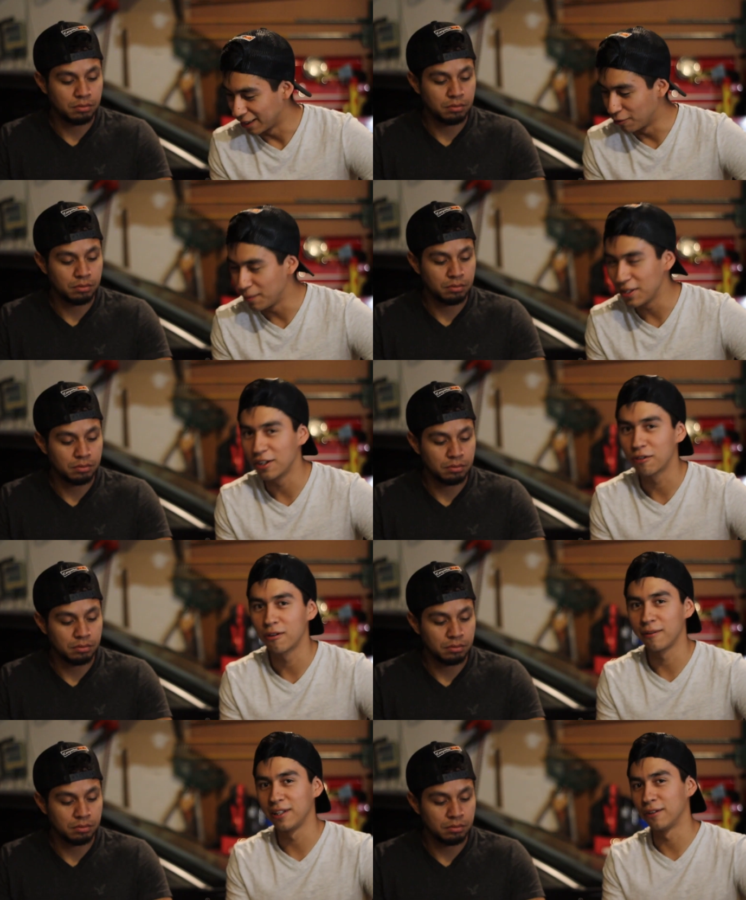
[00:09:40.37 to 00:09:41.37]
Speaker 1: it would be the
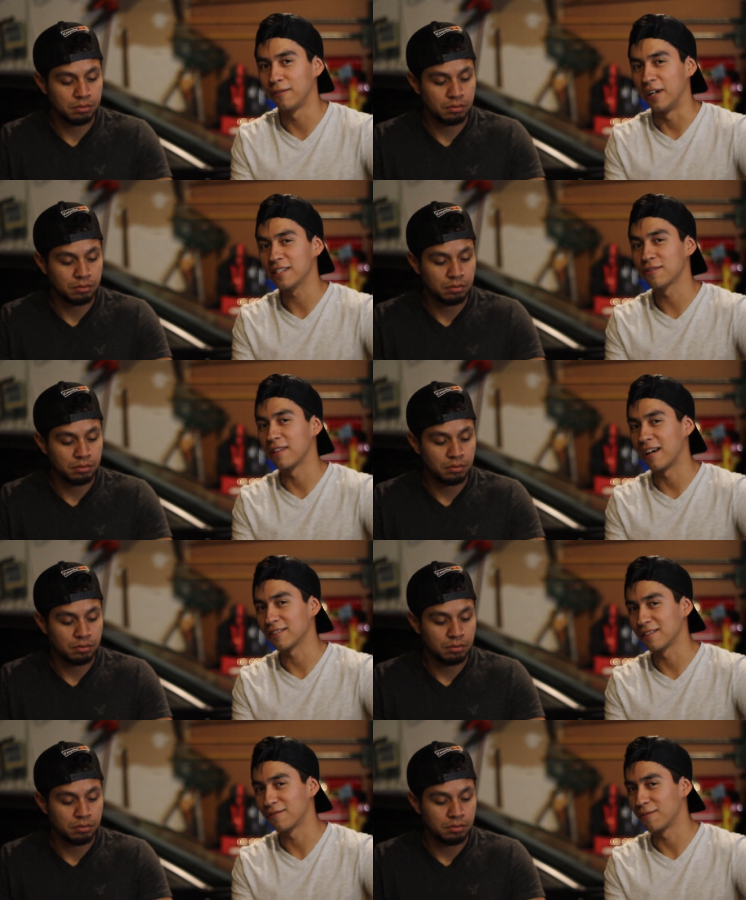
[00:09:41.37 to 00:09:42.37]
equivalent of a
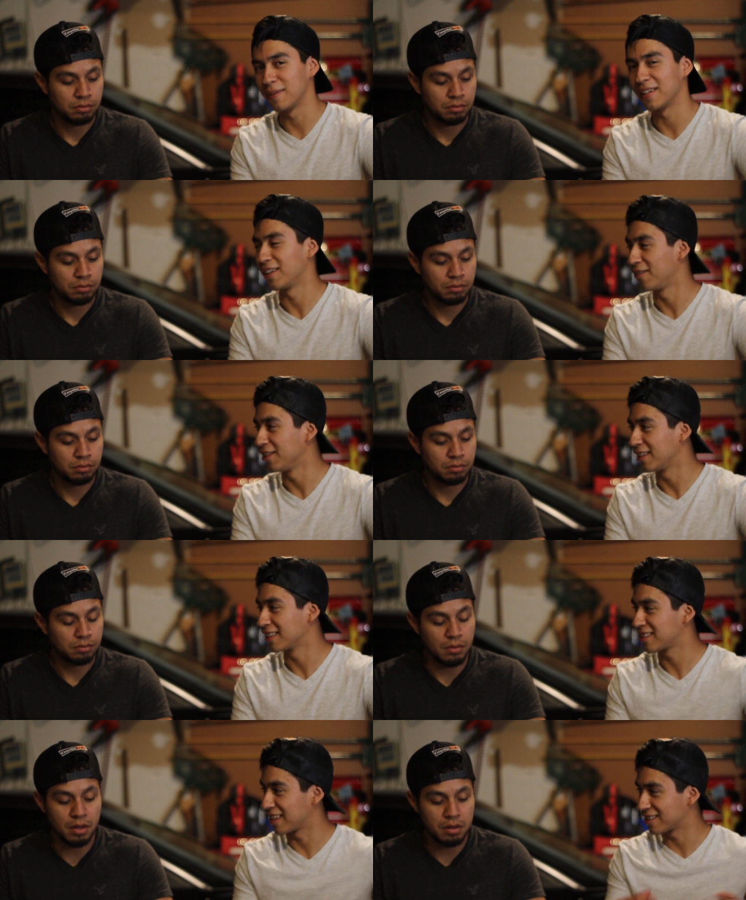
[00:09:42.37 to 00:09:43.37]
S2000 for BMW. It's
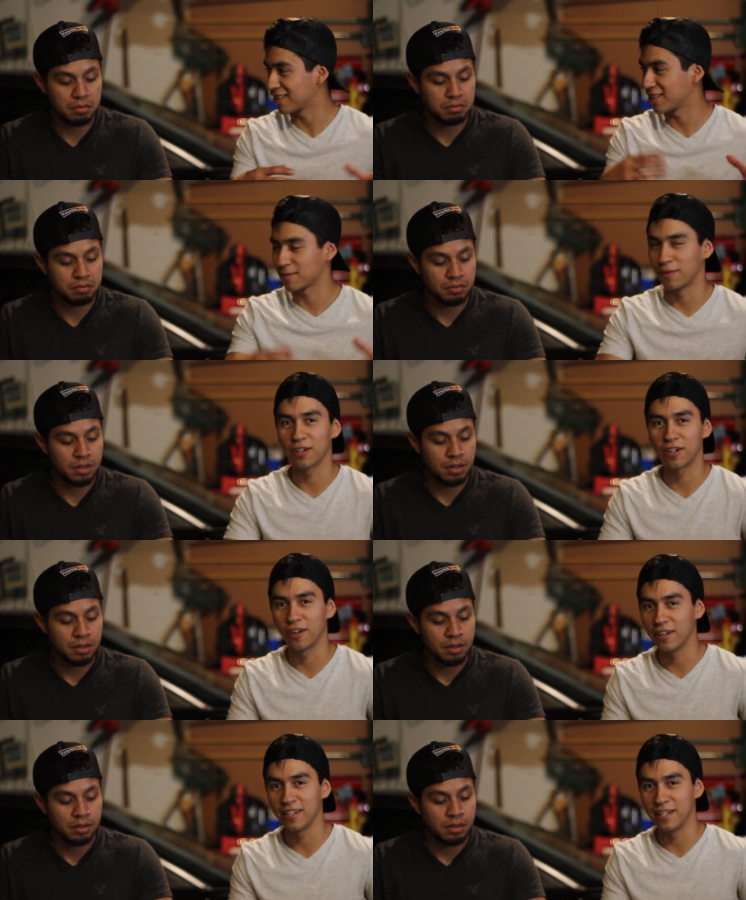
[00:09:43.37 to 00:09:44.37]
like yeah. such a small
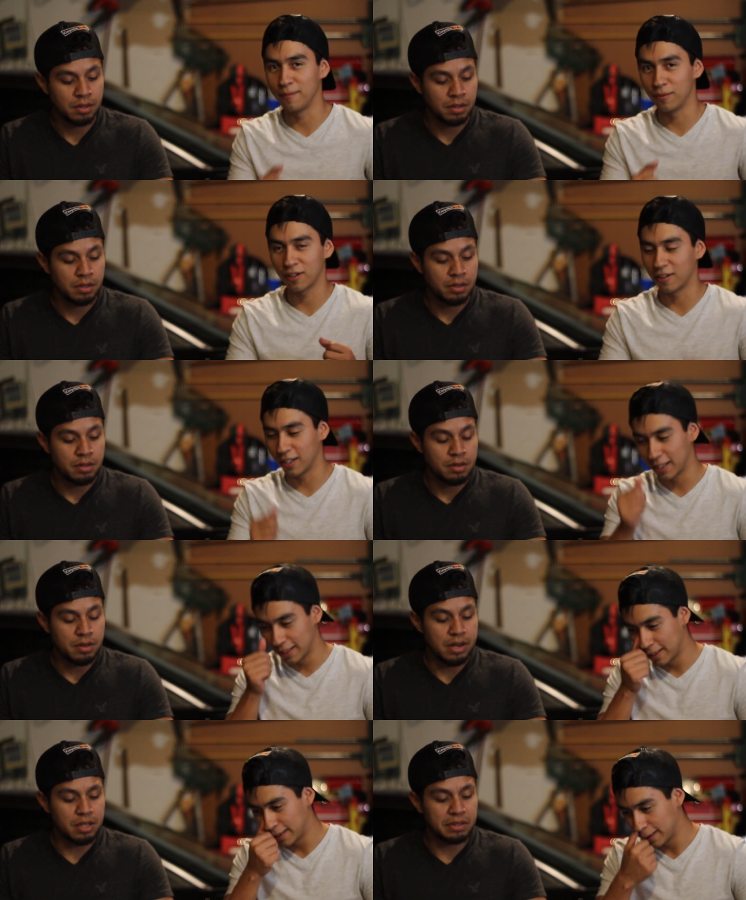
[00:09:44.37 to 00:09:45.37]
car, a nimble car.
Speaker 2: And
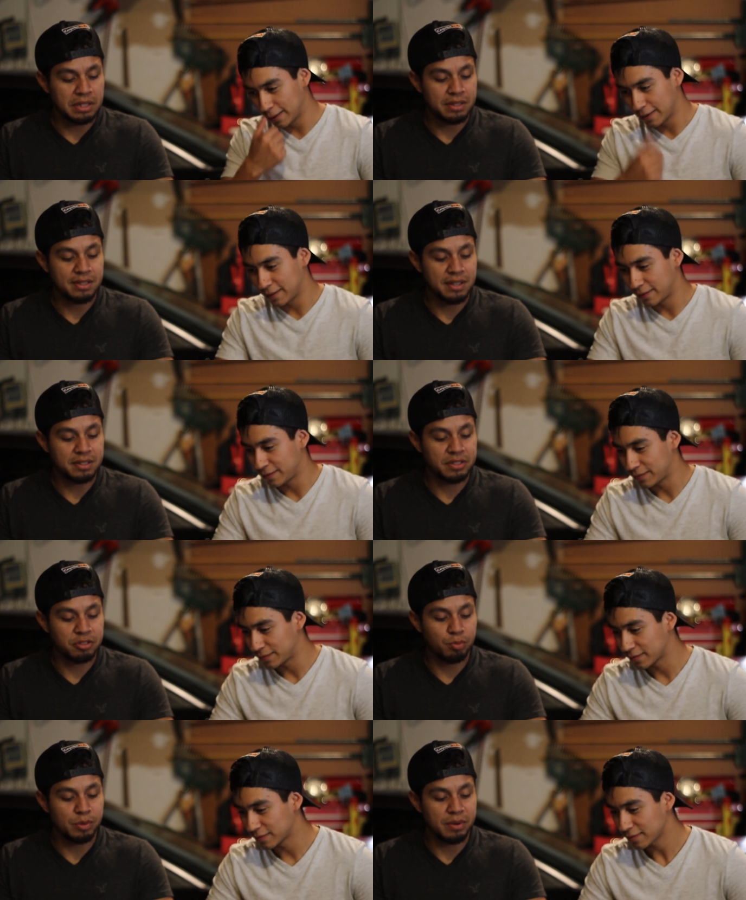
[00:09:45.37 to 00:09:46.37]
it's funny because it has a
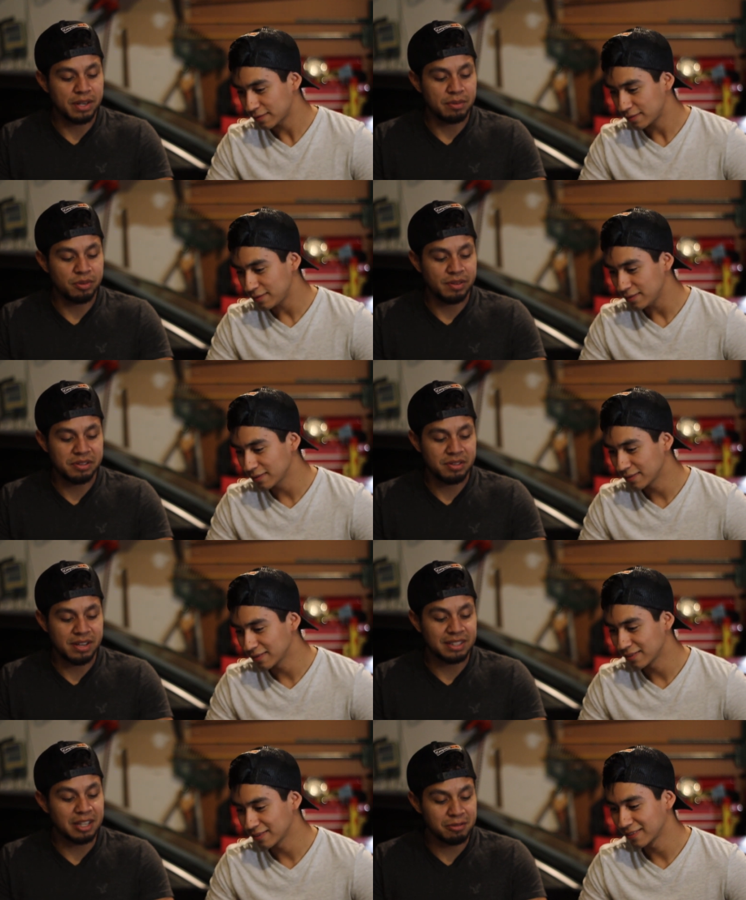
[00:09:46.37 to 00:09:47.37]
Supra body, bro. Like, I
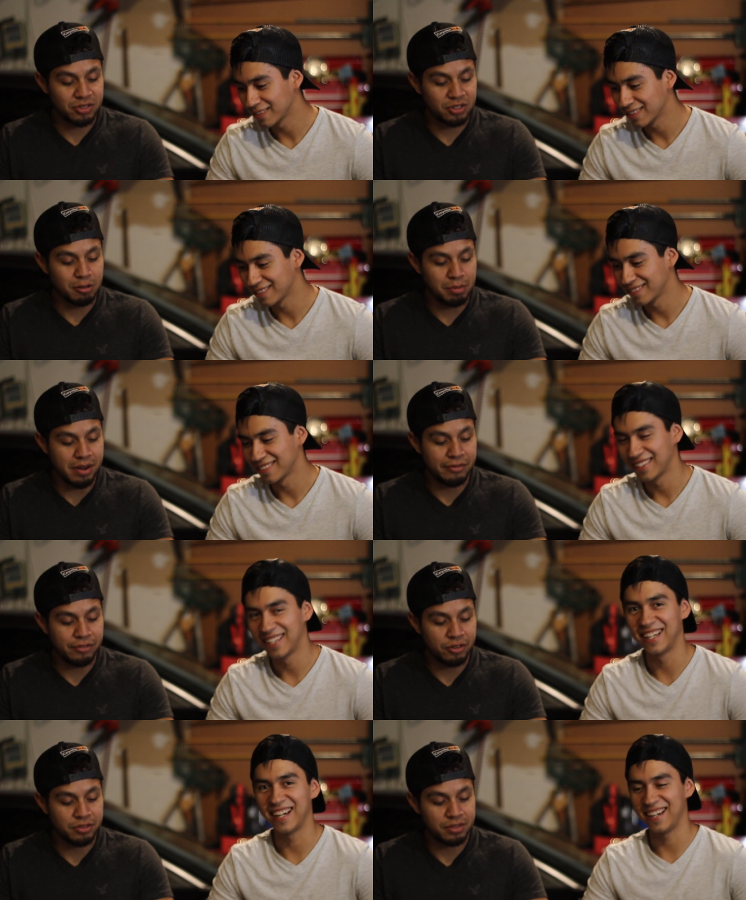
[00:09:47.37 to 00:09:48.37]
thought it was Supra at
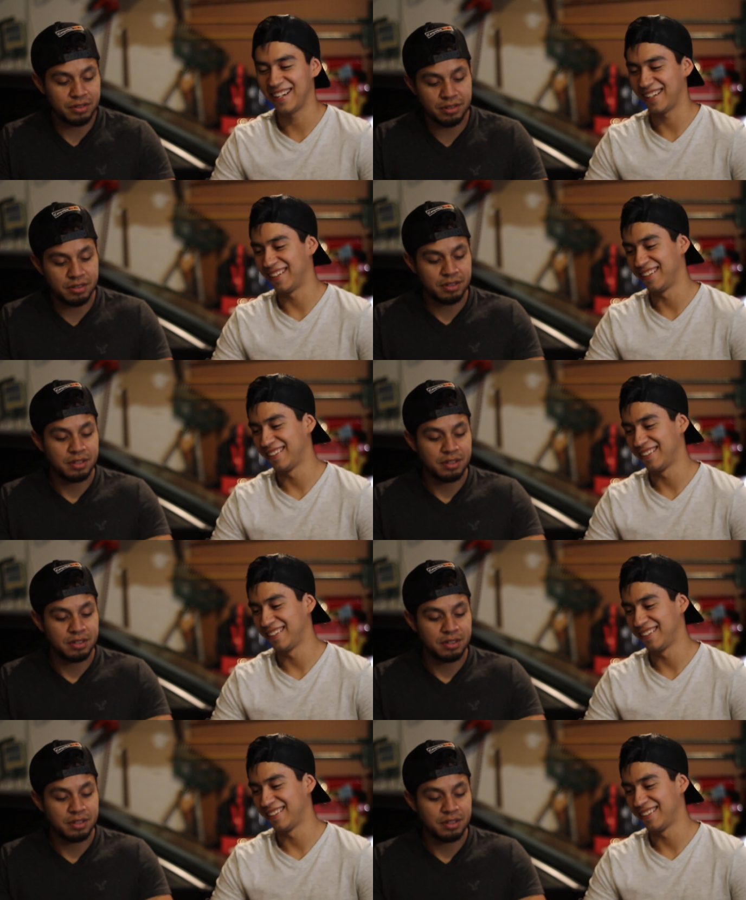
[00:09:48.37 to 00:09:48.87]
first, you know.